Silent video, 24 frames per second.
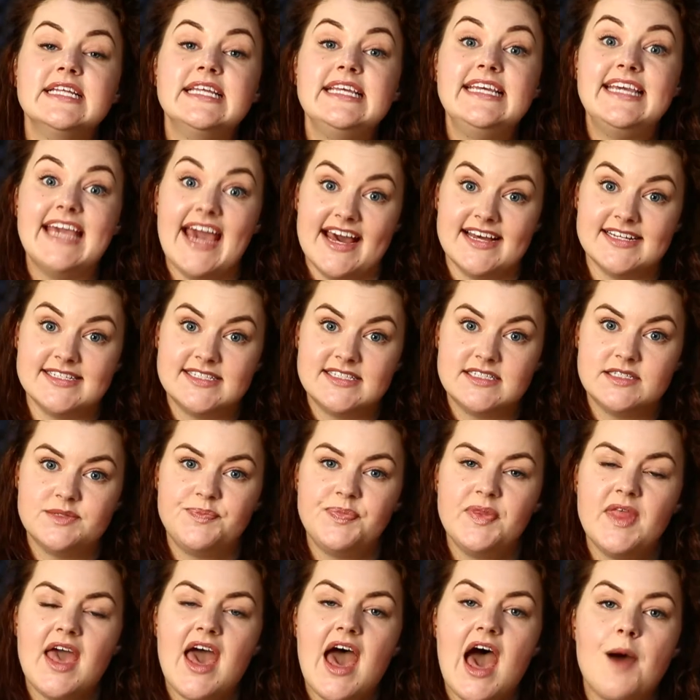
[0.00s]
Yes,
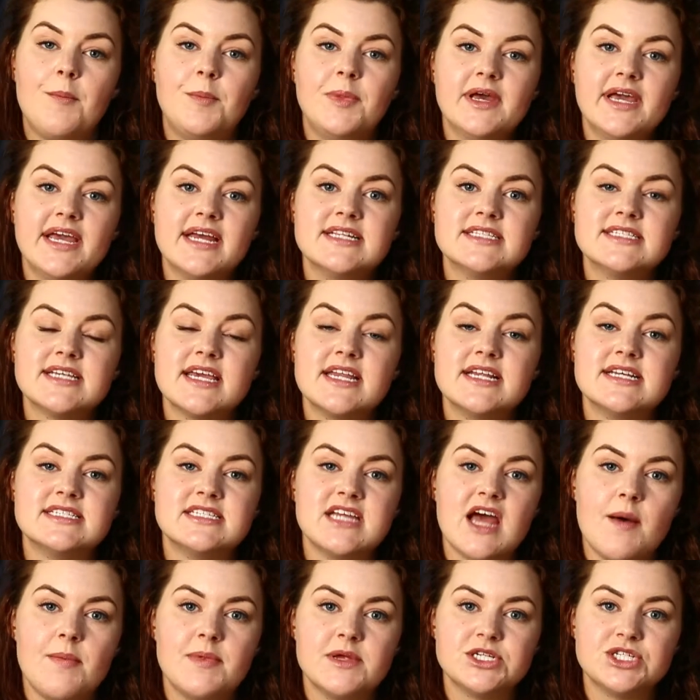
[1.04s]
applicants can
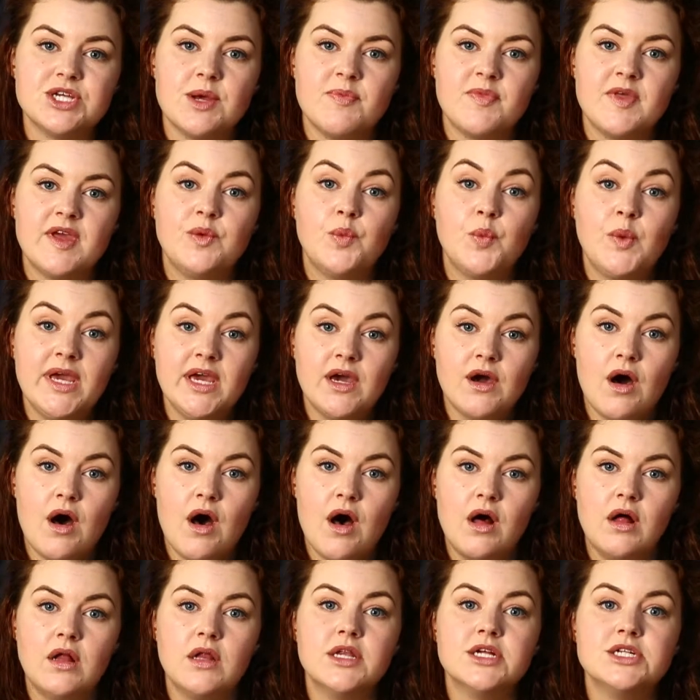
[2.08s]
establish something we
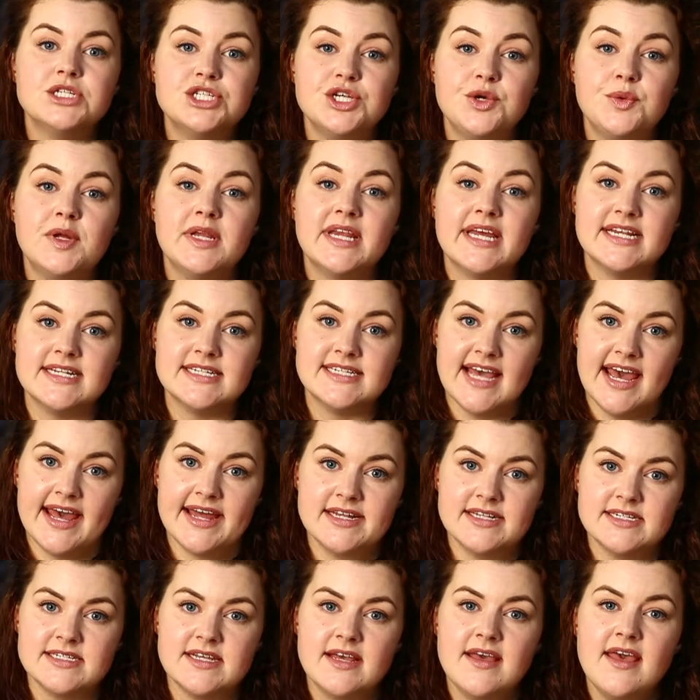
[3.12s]
call dual intent.
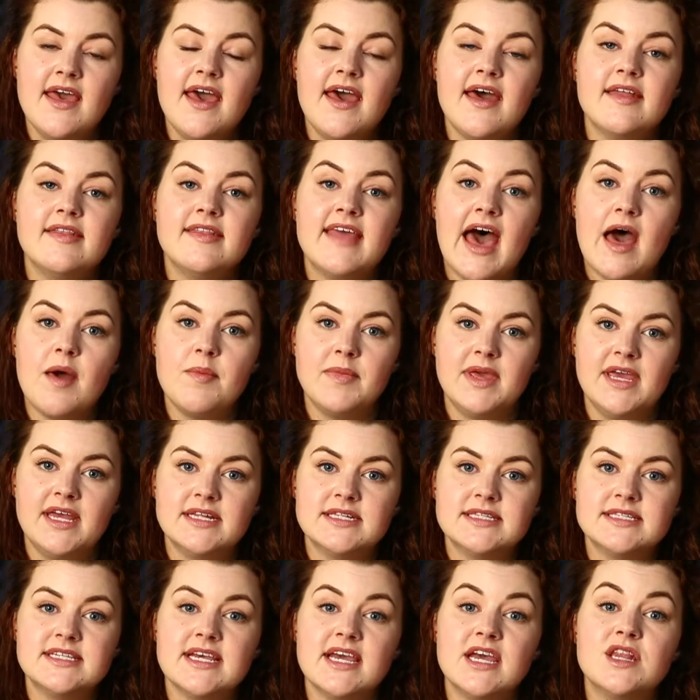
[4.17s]
That
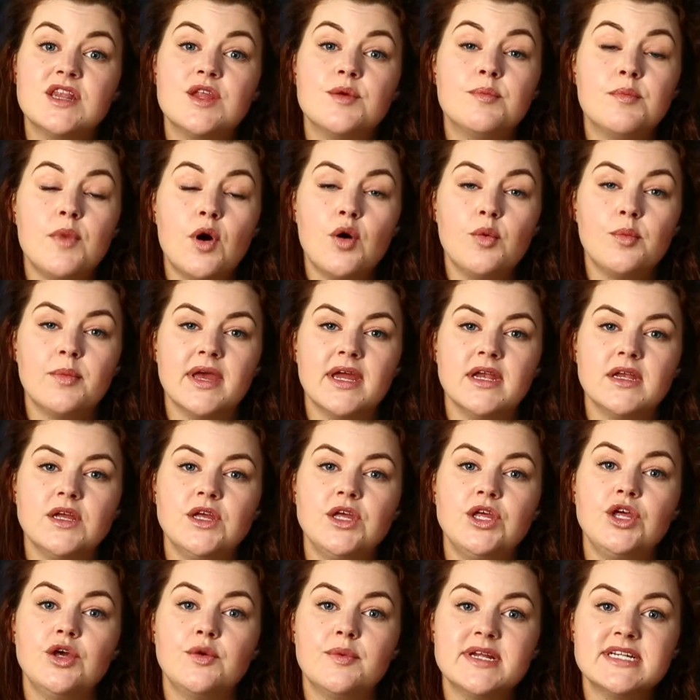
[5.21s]
means in the moment,
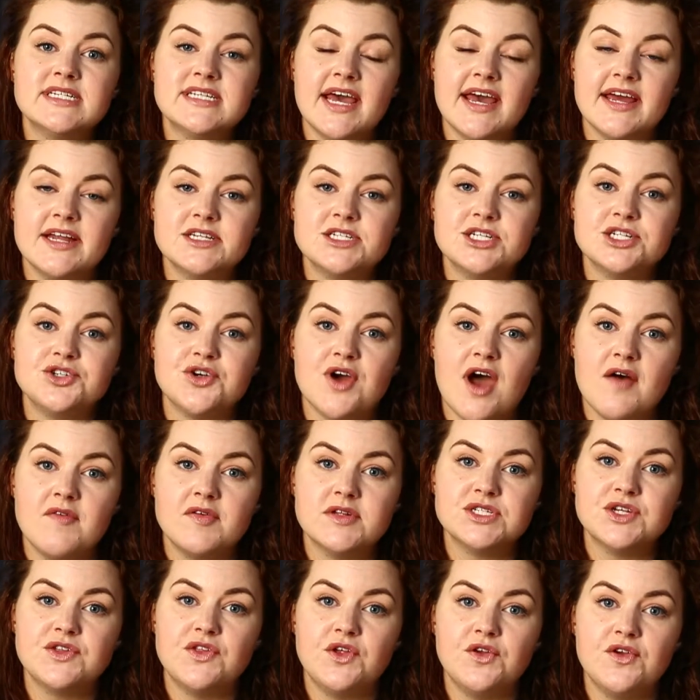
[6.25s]
you intend to travel
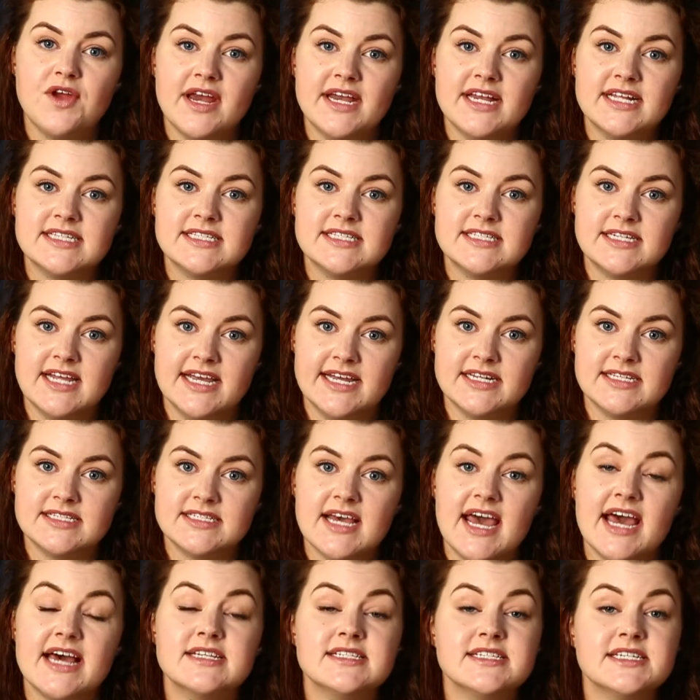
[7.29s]
to the United States
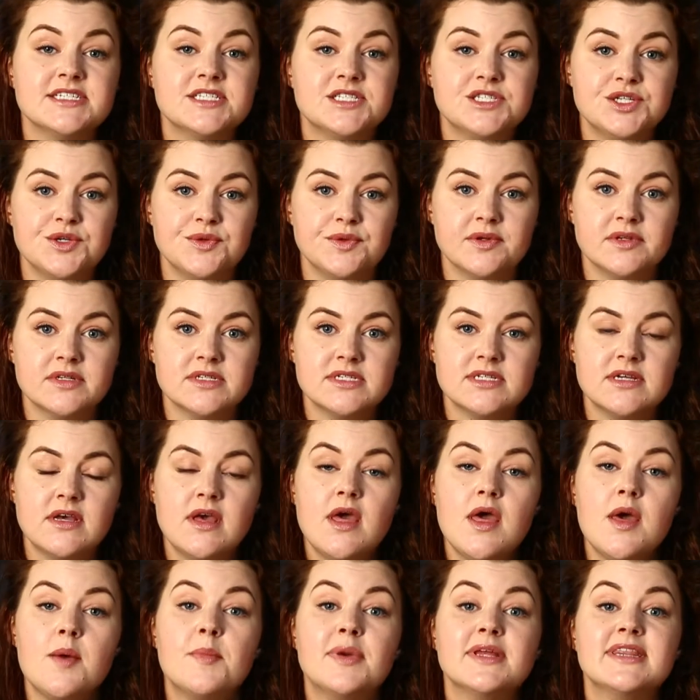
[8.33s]
as a student,
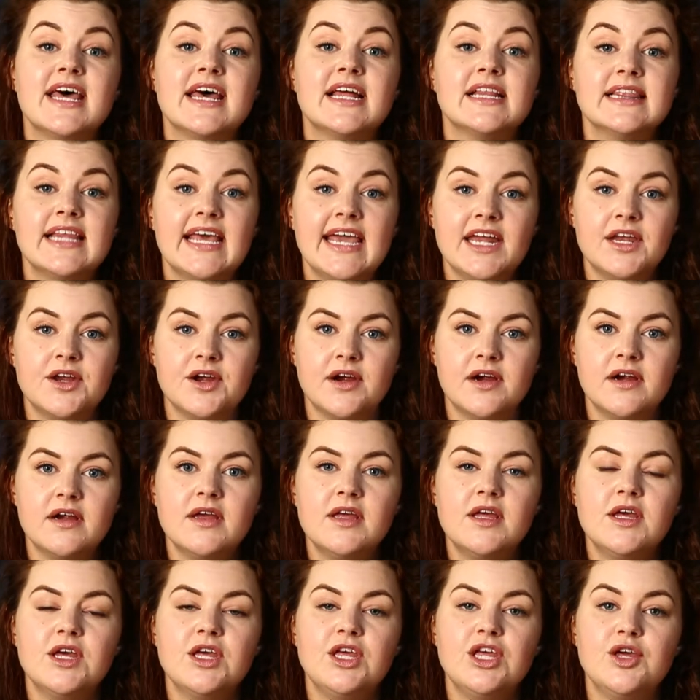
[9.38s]
but that later
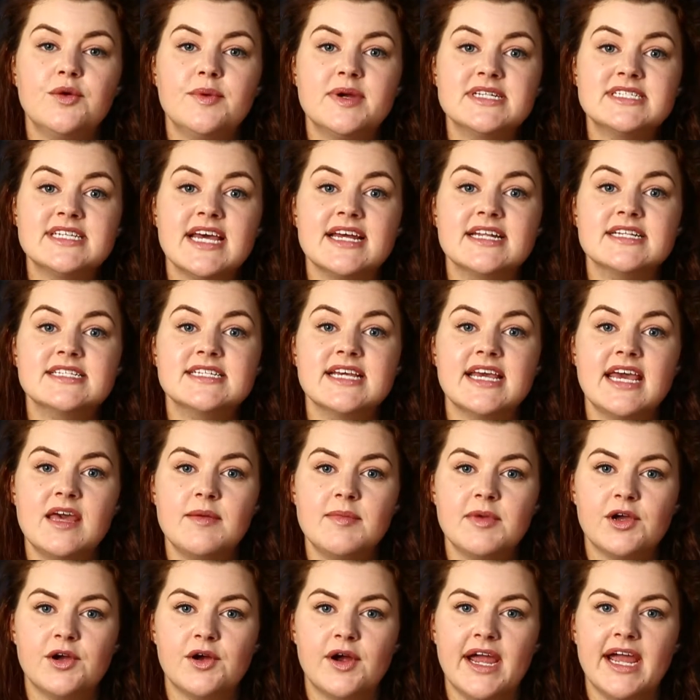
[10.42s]
you intend to
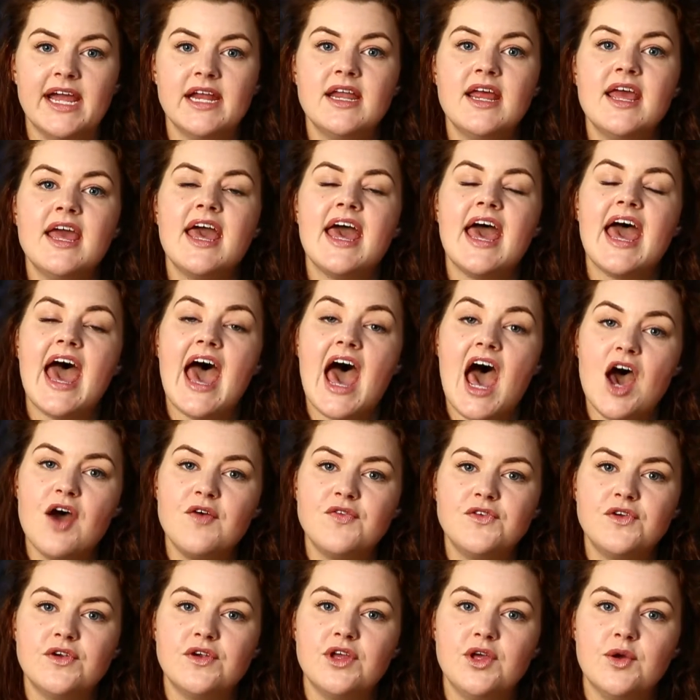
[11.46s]
immigrate
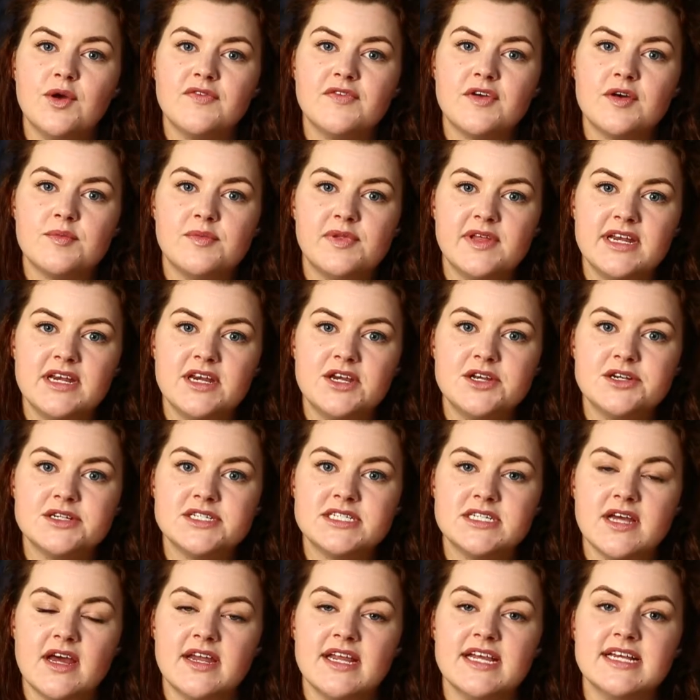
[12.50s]
after you have completed your
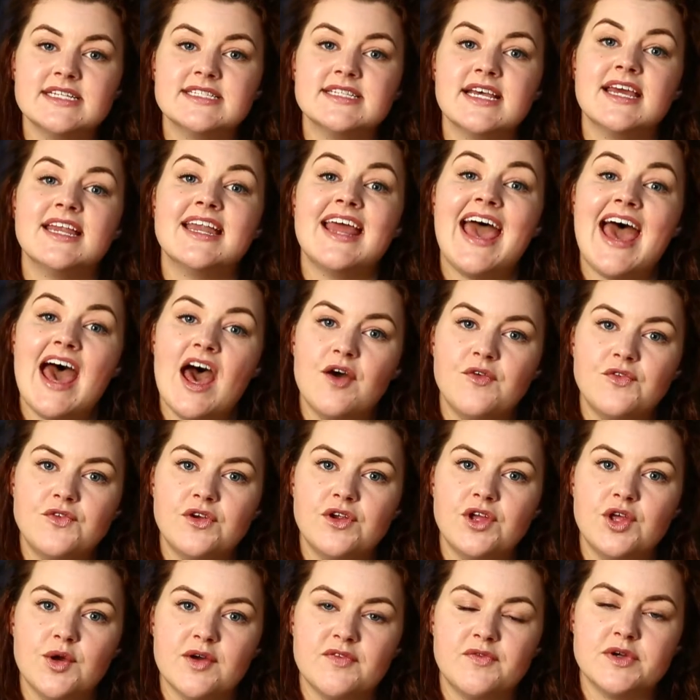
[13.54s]
studies and after
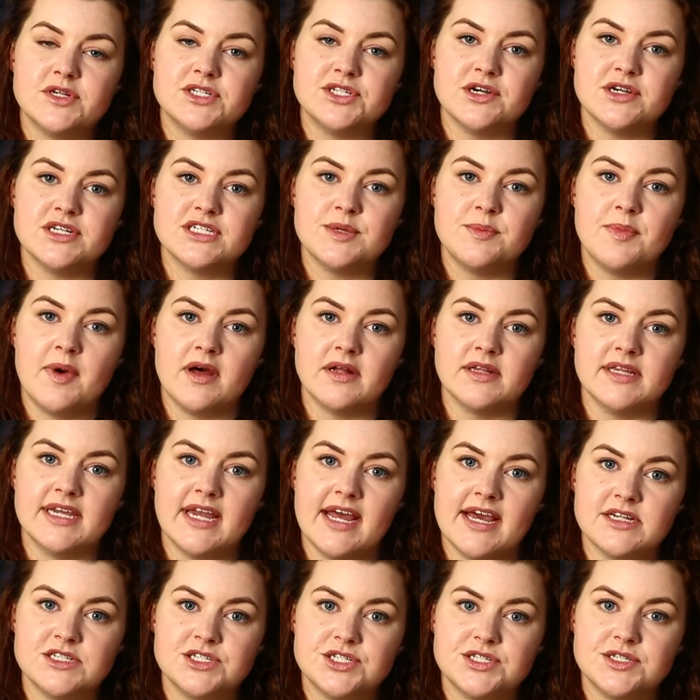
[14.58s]
you have returned to
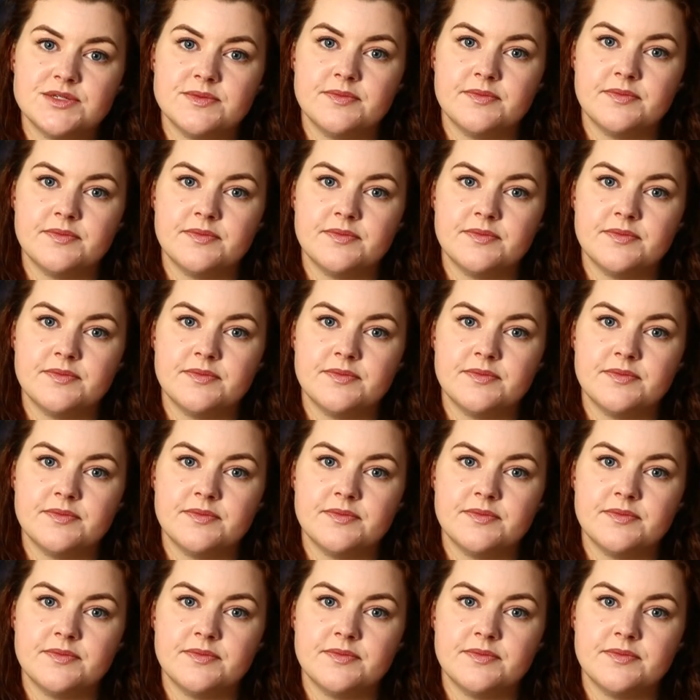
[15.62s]
Bangladesh.